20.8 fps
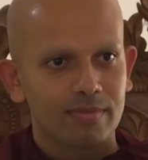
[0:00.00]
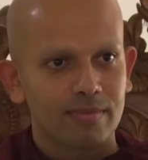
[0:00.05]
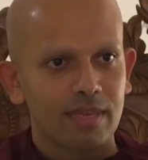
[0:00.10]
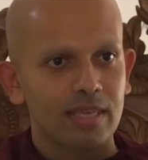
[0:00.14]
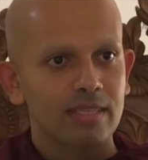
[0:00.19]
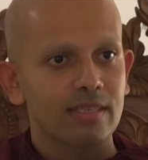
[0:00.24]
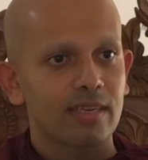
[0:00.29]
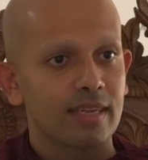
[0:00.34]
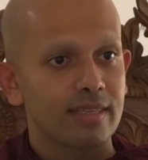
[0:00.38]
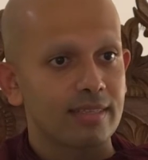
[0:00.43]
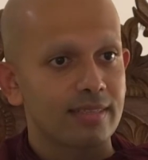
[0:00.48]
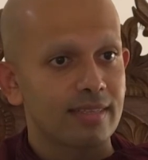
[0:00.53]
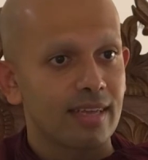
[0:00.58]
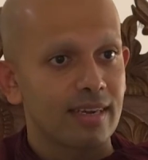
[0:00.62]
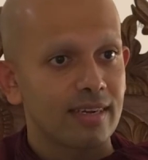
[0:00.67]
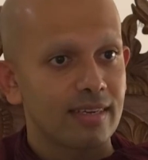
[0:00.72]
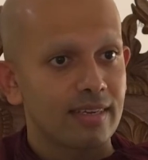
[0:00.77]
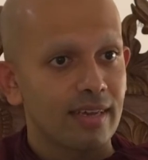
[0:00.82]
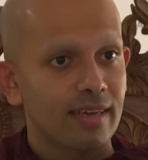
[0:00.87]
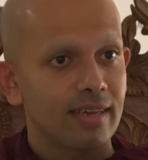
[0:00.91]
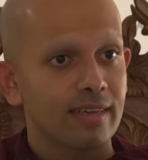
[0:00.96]
That's less
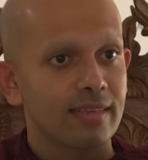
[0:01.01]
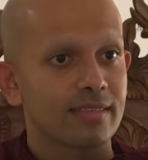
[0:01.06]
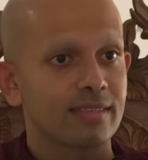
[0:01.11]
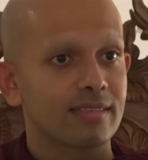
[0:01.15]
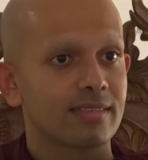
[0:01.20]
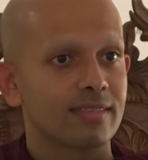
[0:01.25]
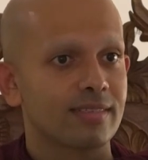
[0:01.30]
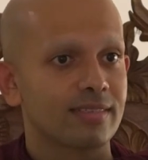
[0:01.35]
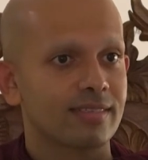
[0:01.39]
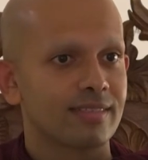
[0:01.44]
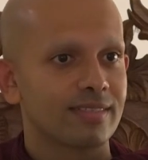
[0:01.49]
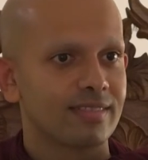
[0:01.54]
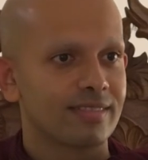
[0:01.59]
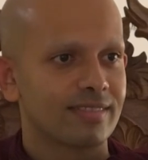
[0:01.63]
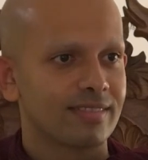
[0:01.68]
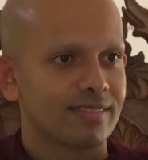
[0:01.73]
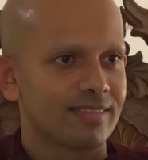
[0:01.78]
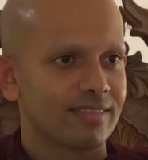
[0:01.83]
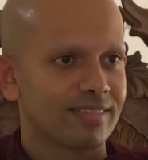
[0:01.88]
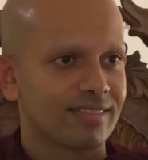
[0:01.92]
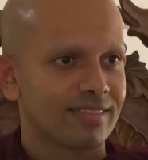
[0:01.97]
than a day.
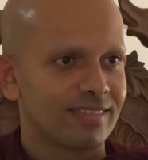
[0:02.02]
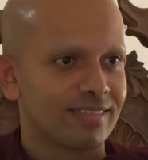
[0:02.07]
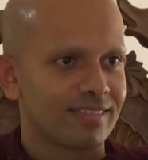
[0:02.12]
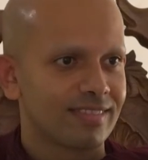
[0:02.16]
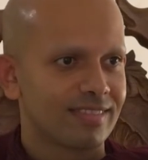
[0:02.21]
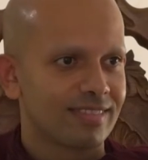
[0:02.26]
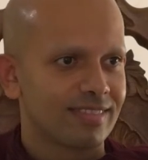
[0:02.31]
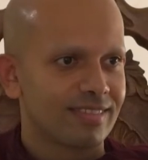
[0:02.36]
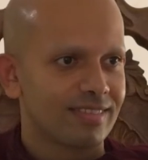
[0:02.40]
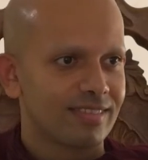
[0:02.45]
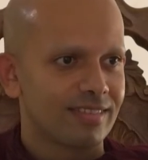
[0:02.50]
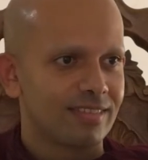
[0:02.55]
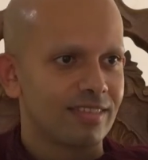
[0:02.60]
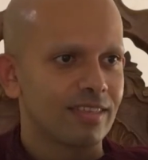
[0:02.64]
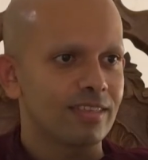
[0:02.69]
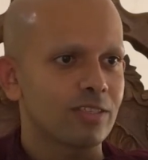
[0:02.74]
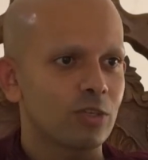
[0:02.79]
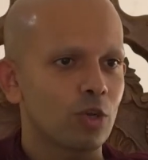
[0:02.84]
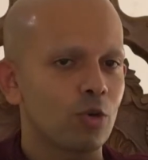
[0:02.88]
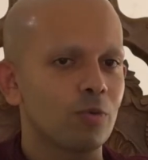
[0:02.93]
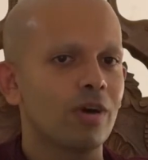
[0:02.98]

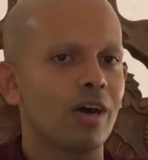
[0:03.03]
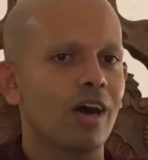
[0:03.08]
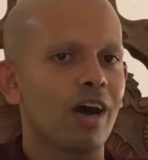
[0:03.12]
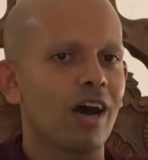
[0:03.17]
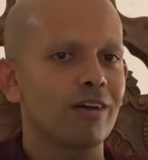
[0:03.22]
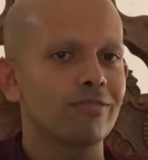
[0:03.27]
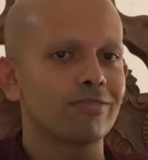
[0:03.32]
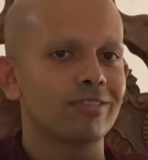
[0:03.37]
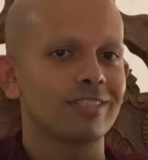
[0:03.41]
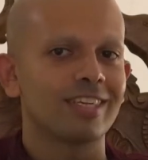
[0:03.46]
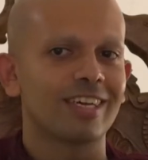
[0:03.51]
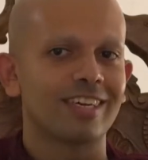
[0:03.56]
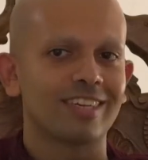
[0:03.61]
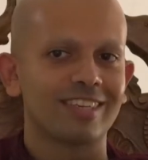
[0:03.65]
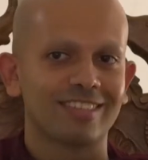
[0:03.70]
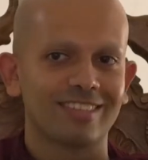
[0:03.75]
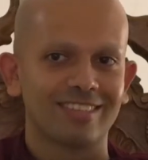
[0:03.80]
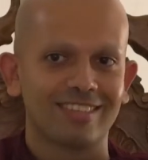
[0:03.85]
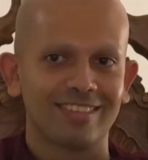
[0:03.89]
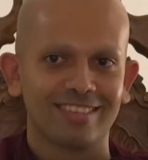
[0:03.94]
Just over half a day.